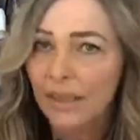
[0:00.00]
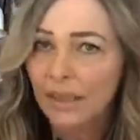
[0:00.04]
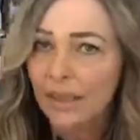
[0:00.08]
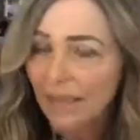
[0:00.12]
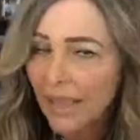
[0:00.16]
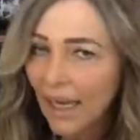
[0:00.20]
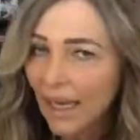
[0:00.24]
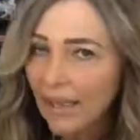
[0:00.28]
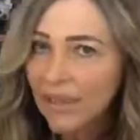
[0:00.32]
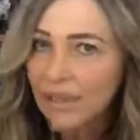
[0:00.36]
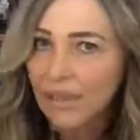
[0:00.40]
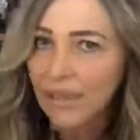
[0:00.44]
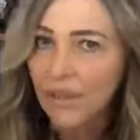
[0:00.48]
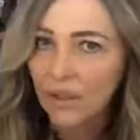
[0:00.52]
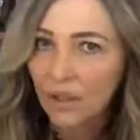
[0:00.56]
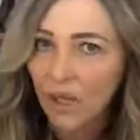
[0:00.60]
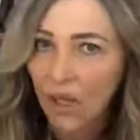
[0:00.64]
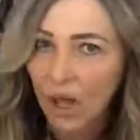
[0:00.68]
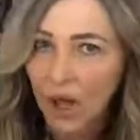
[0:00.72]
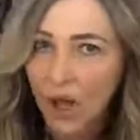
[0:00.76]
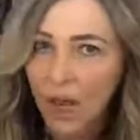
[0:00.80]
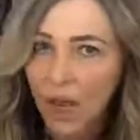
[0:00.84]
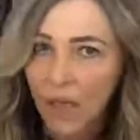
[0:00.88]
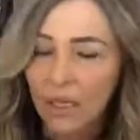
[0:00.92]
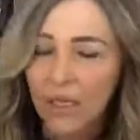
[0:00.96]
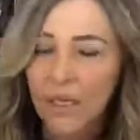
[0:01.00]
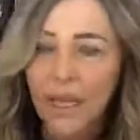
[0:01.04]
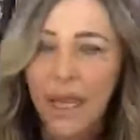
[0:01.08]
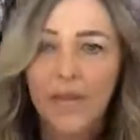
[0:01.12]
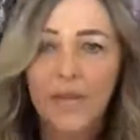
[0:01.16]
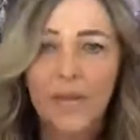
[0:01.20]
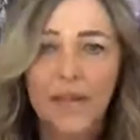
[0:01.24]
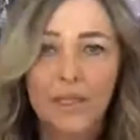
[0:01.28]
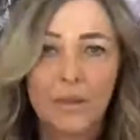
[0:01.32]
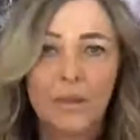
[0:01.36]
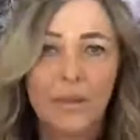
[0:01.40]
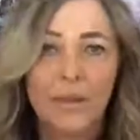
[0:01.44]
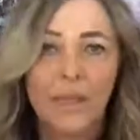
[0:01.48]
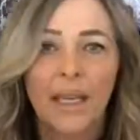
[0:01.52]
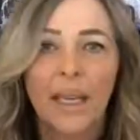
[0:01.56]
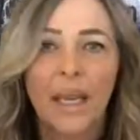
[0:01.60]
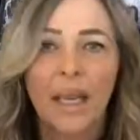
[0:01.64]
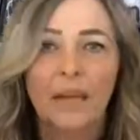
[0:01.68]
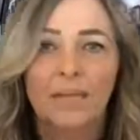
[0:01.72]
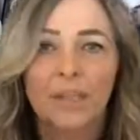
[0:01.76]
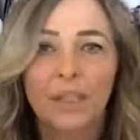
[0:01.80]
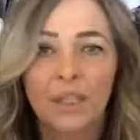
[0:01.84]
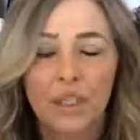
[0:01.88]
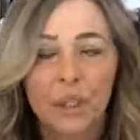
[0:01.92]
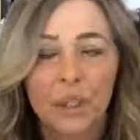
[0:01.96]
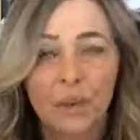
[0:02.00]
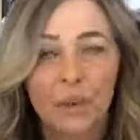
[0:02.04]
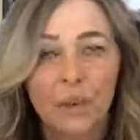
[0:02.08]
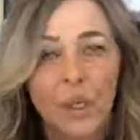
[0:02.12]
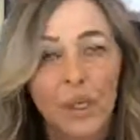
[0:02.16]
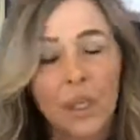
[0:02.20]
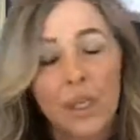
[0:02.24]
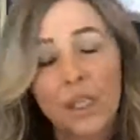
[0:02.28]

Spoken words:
That's the law, and that's what they have to do.